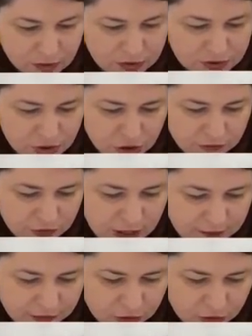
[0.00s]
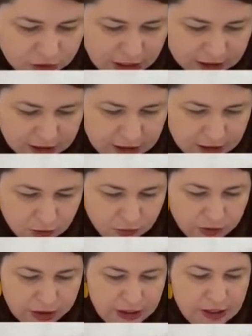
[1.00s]
So if you haven't got that kit
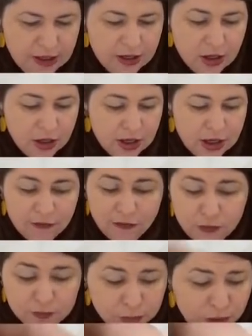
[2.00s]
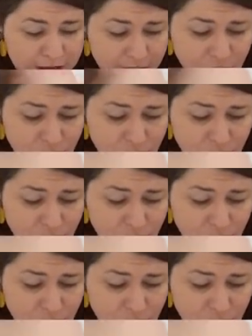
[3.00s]
already, if you're brand